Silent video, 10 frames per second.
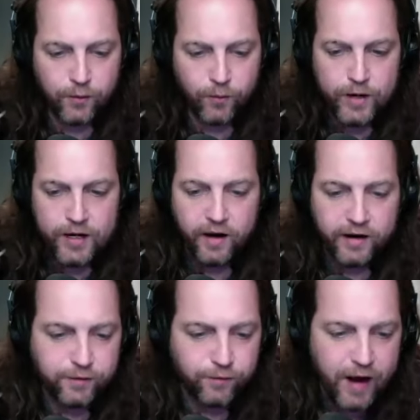we
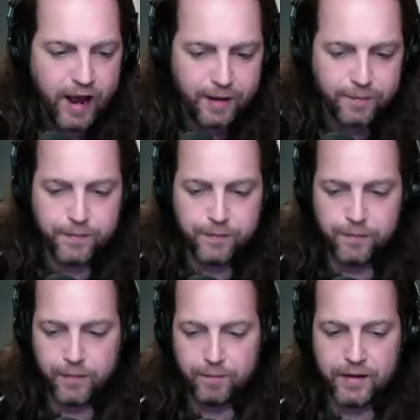liked rap
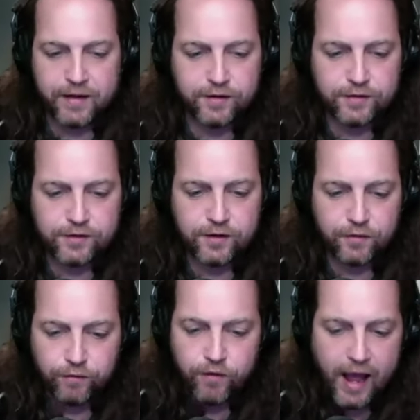because
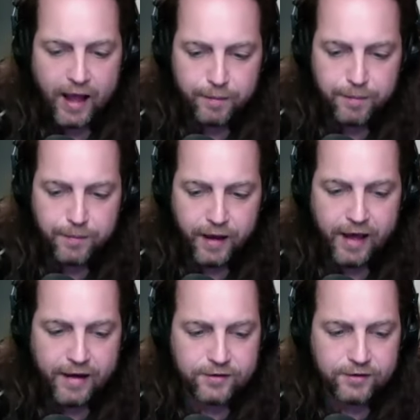rap
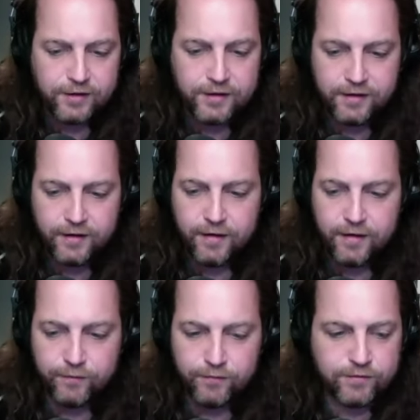actually,
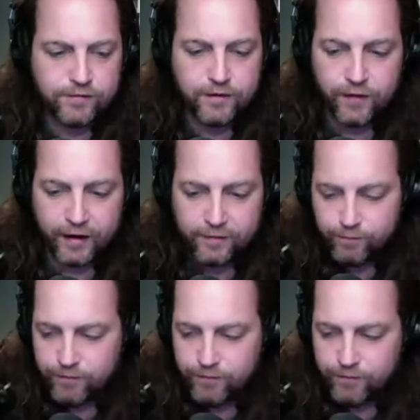like,